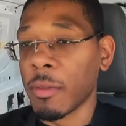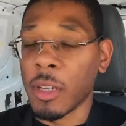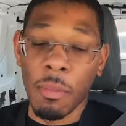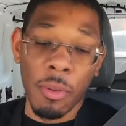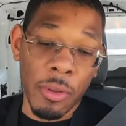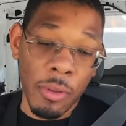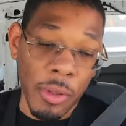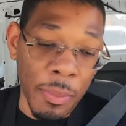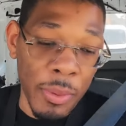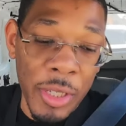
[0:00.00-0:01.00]
A couple,
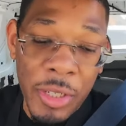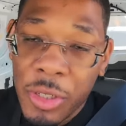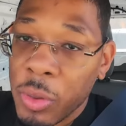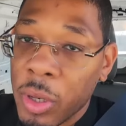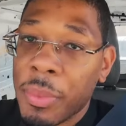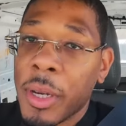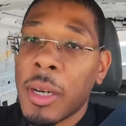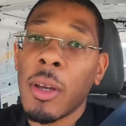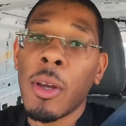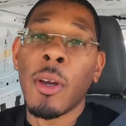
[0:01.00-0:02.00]
couple cents short,
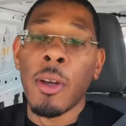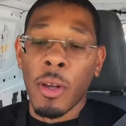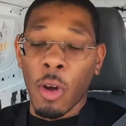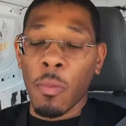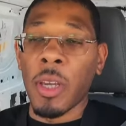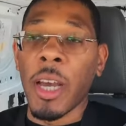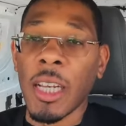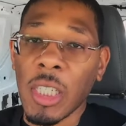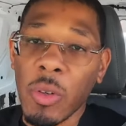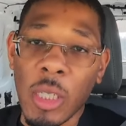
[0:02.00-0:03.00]
but hope you
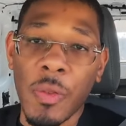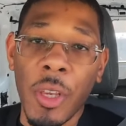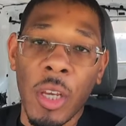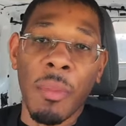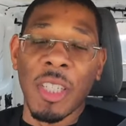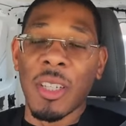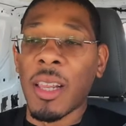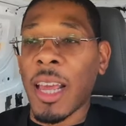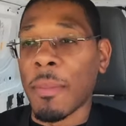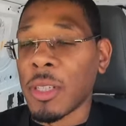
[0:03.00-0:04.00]
guys enjoyed this video. Make sure
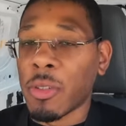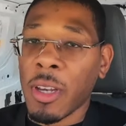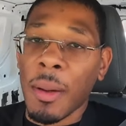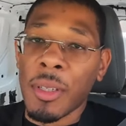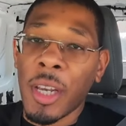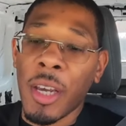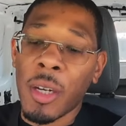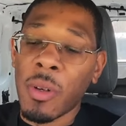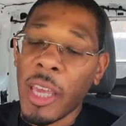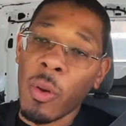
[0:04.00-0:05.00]
to like and subscribe to the
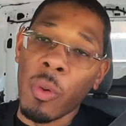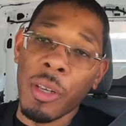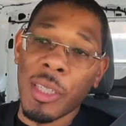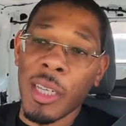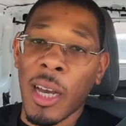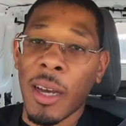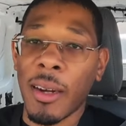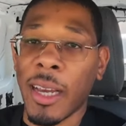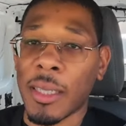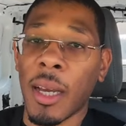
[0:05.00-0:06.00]
channel, and we'll see y'all
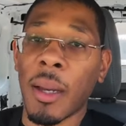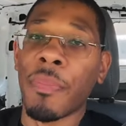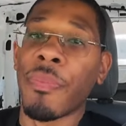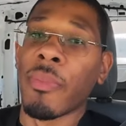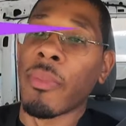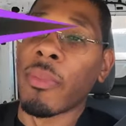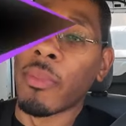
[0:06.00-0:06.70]
next time.